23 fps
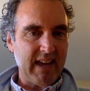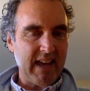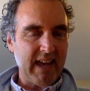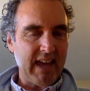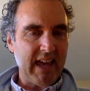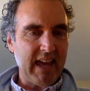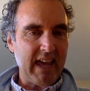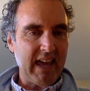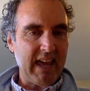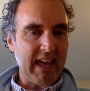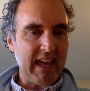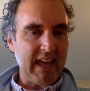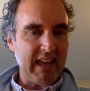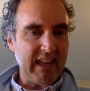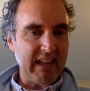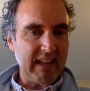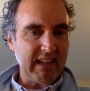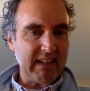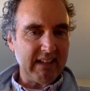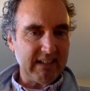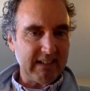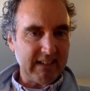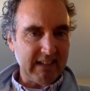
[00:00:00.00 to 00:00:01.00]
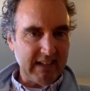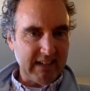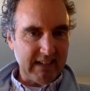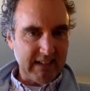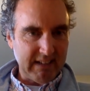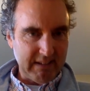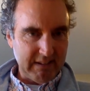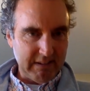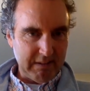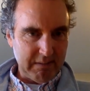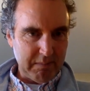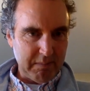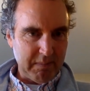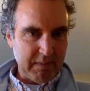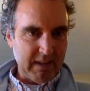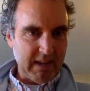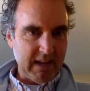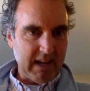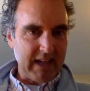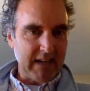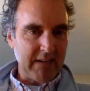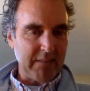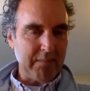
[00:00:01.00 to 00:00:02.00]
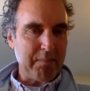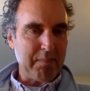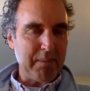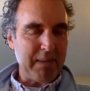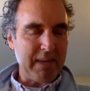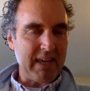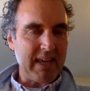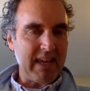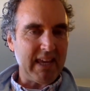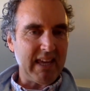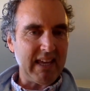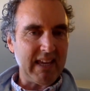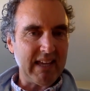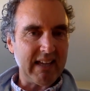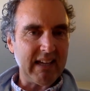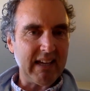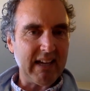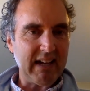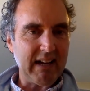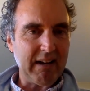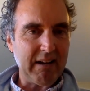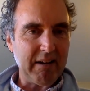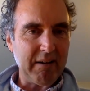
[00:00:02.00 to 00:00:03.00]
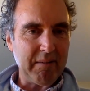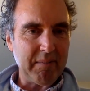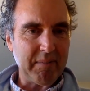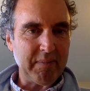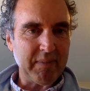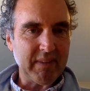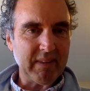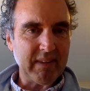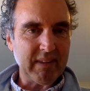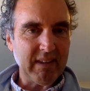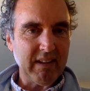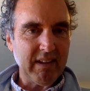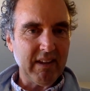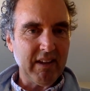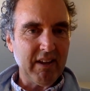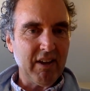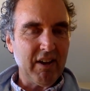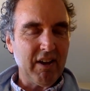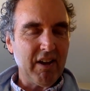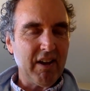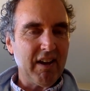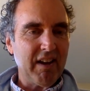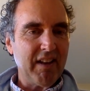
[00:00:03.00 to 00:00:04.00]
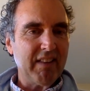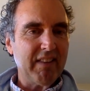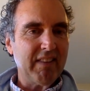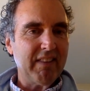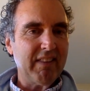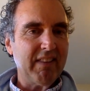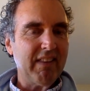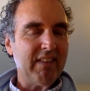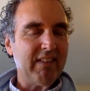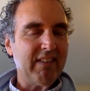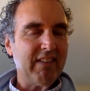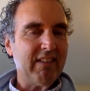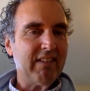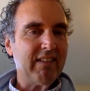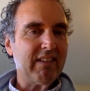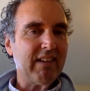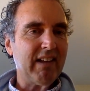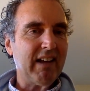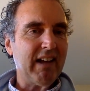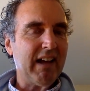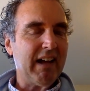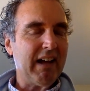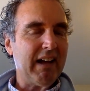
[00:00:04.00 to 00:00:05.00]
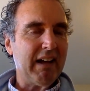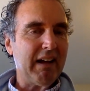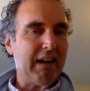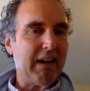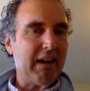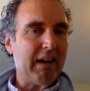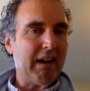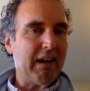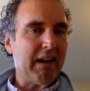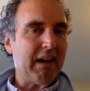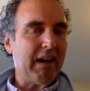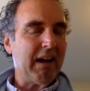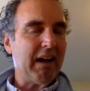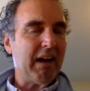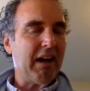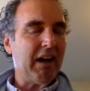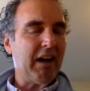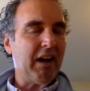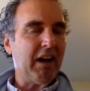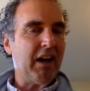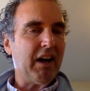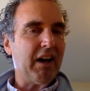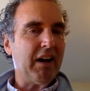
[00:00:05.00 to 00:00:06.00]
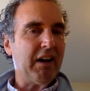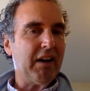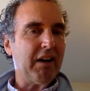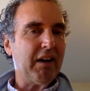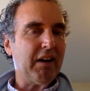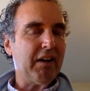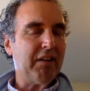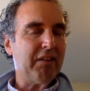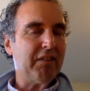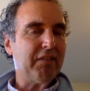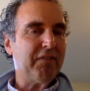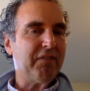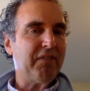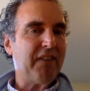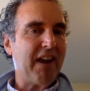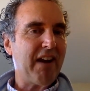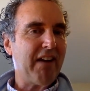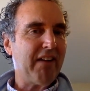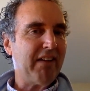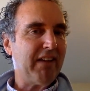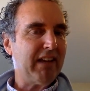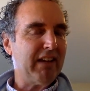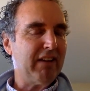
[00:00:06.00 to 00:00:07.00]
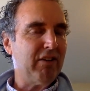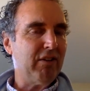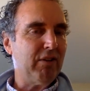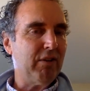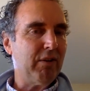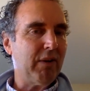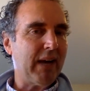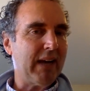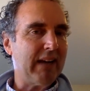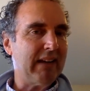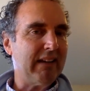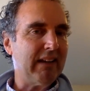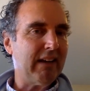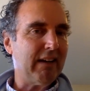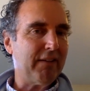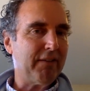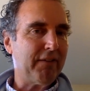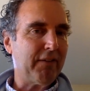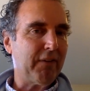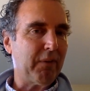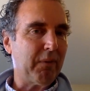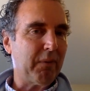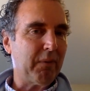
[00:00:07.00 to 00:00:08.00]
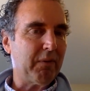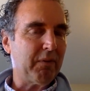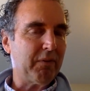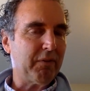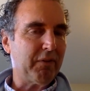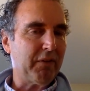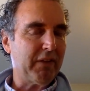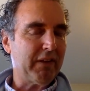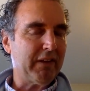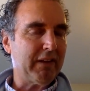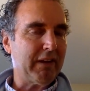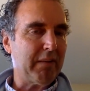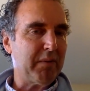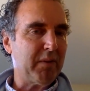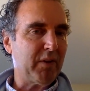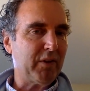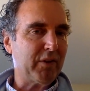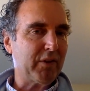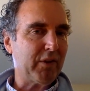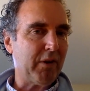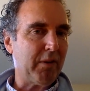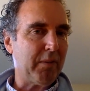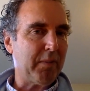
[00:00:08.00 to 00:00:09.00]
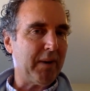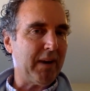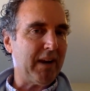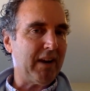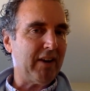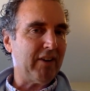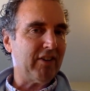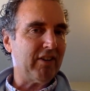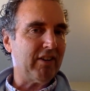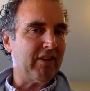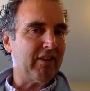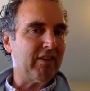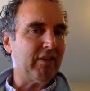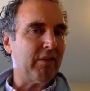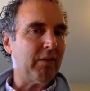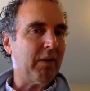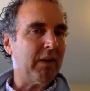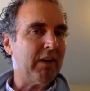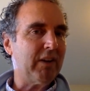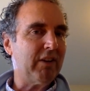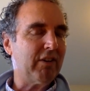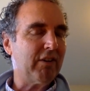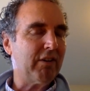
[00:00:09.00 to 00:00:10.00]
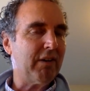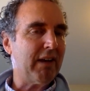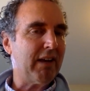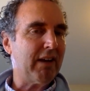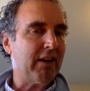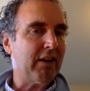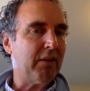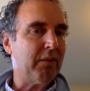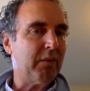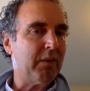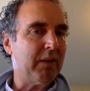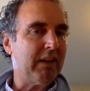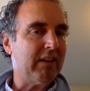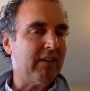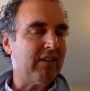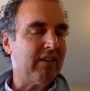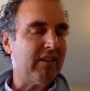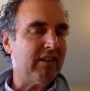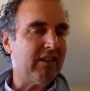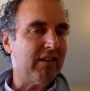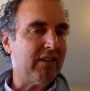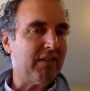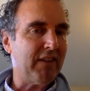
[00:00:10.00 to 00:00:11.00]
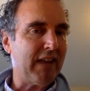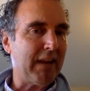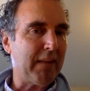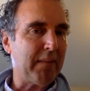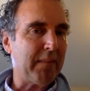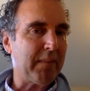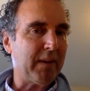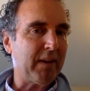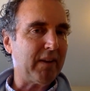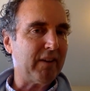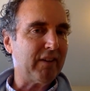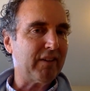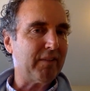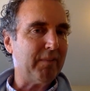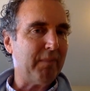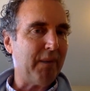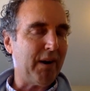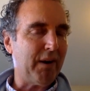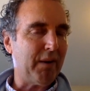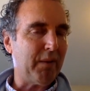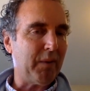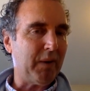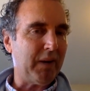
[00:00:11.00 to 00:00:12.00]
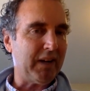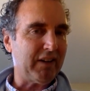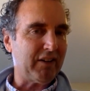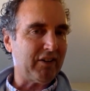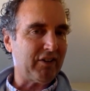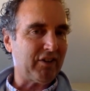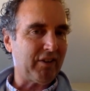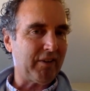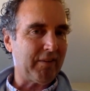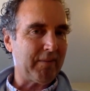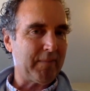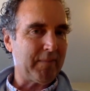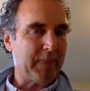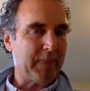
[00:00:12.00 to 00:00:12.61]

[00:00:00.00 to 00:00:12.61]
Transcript: a uh, item B. Um, this is a, a, fairly new idea for, for the WS Corporation. To what degree could we develop a smartwatch,